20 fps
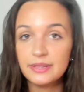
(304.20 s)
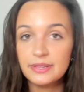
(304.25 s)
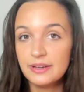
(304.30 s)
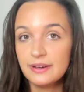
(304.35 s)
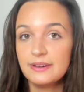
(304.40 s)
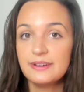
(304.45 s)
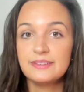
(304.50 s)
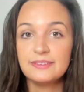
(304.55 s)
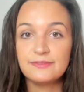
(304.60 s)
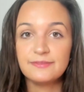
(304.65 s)

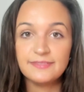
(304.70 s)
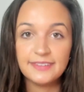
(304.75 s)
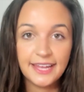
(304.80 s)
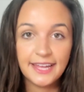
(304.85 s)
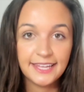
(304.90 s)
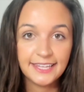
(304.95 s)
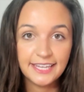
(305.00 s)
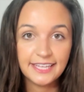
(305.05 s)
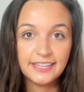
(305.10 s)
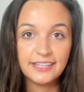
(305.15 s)
there is a
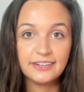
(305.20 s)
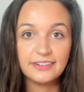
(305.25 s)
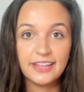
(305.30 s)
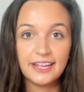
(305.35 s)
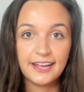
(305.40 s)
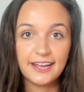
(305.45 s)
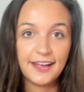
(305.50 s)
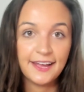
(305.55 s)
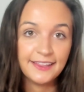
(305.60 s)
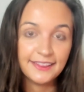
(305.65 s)
flat lay that you're
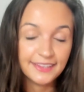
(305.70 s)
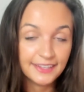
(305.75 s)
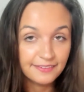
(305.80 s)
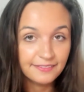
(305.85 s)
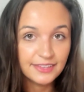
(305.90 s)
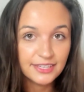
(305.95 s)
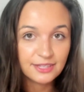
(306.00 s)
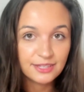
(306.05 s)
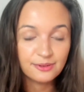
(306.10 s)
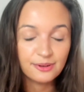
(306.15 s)
like, I
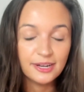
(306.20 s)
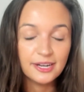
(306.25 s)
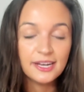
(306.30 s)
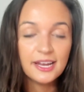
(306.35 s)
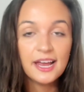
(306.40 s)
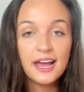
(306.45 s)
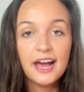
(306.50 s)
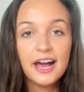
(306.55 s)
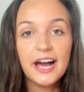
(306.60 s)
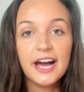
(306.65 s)
love this
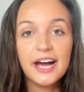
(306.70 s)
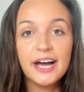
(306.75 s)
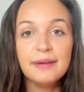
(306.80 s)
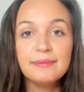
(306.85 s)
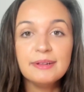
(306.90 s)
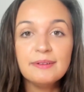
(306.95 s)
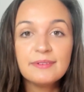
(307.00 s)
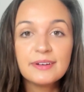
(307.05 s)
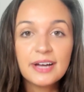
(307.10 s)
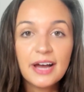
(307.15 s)
one.
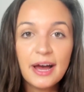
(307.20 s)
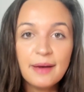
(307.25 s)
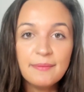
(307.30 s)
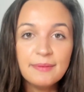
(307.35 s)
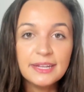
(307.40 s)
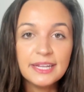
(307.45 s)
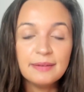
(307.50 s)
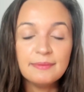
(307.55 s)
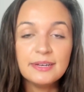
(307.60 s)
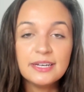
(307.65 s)
Um, leave a
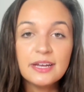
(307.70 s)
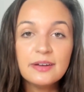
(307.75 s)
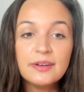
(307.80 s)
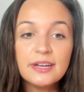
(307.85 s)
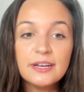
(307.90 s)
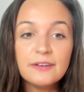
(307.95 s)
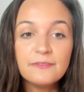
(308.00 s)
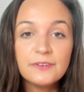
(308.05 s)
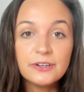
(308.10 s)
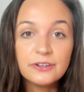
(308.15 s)
comment, let me
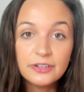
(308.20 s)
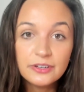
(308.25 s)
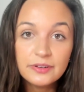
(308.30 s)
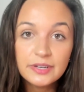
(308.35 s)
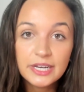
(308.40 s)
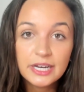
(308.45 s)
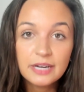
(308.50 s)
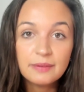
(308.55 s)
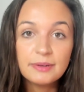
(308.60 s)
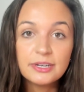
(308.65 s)
know. And if you're
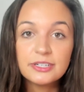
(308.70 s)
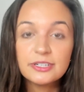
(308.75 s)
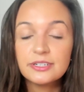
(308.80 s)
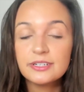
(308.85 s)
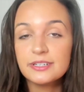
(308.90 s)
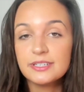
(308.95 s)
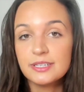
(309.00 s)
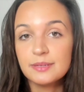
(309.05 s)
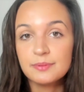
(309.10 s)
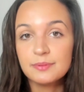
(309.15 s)
new here, make
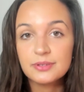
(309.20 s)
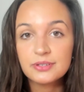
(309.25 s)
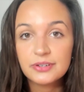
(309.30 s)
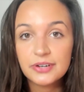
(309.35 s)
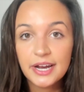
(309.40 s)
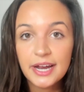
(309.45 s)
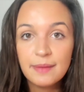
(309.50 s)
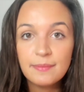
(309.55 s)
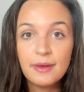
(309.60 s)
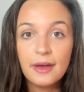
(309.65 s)
sure to
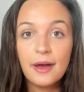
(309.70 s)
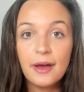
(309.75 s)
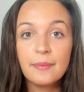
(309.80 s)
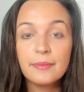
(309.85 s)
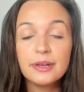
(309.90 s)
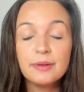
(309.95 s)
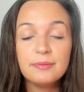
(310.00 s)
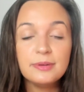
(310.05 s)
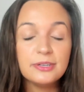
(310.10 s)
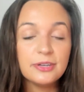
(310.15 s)
subscribe.
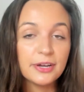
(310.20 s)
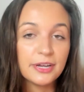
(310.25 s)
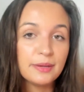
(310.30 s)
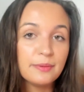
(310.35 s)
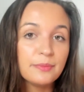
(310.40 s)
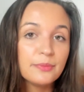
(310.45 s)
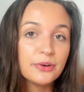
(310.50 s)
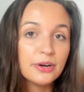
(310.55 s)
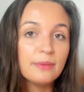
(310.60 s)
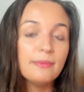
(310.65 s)
I'm going to be
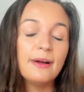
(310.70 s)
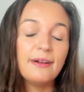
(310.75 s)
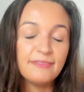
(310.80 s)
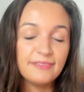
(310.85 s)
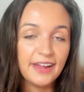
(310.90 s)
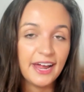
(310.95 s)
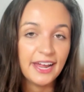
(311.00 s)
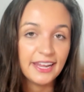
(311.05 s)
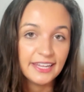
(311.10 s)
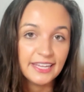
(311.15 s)
talking more
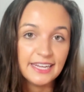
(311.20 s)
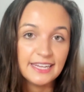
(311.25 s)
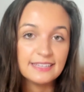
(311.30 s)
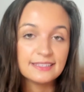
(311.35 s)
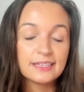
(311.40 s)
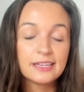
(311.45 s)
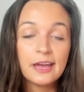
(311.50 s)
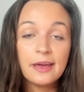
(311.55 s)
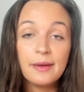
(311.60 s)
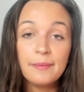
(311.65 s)
about flat
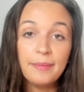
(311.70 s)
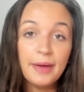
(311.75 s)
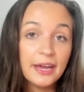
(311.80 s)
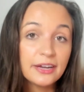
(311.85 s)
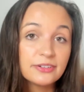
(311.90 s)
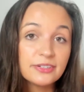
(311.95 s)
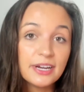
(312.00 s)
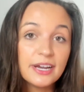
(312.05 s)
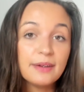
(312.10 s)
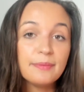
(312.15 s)
lays,
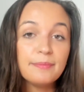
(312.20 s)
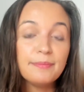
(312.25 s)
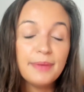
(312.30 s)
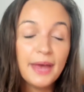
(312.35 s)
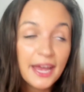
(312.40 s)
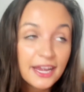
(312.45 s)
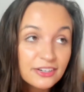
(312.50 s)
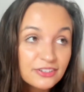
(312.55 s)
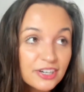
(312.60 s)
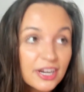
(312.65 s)
backdrop,
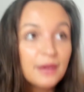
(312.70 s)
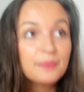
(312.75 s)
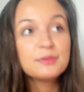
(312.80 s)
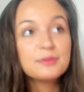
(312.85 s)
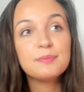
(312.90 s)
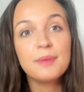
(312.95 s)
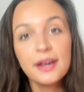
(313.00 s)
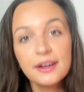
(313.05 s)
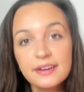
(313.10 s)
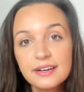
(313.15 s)

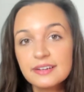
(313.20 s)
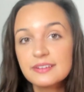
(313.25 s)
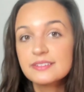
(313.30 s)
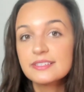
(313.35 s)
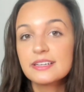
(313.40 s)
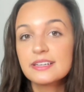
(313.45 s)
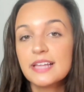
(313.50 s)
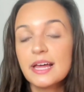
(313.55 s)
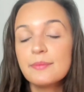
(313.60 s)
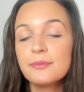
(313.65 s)
backdrops,
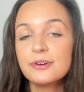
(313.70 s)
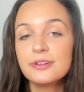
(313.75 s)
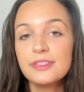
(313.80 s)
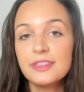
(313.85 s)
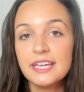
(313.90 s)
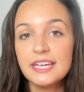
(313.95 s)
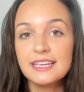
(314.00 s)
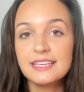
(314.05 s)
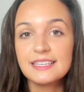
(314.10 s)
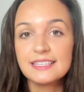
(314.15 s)
backgrounds, and a lot more
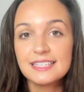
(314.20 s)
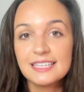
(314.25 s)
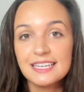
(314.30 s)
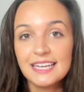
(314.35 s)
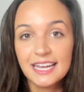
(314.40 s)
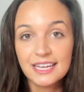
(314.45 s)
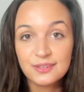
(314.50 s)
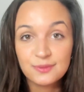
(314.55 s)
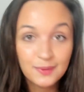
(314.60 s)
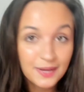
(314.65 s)
things
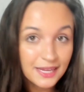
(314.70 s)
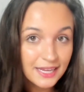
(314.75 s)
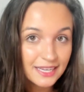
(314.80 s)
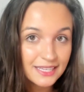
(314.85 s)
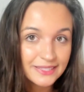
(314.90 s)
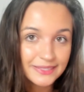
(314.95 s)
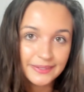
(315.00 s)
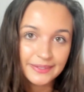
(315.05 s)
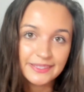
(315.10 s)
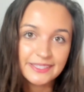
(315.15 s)
next
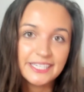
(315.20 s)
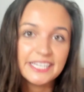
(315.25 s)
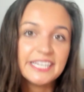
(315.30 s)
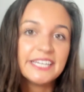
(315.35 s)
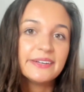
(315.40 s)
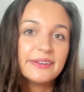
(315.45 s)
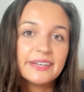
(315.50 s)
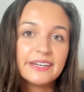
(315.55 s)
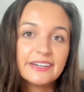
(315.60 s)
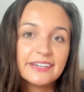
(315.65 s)
week. So I'll
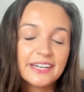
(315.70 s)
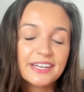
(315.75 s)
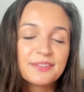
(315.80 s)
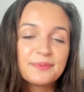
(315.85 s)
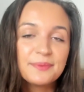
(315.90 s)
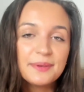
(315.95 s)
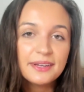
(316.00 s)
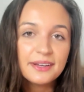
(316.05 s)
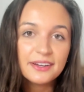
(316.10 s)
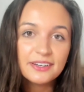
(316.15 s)
see you here
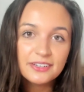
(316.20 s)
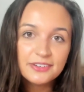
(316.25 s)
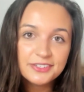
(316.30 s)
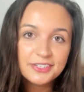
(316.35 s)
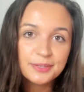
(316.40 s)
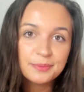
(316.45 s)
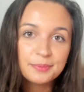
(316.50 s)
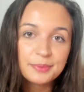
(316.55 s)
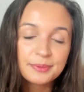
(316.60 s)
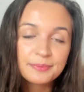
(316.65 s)
next week on
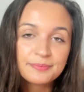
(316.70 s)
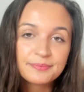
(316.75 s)
YouTube.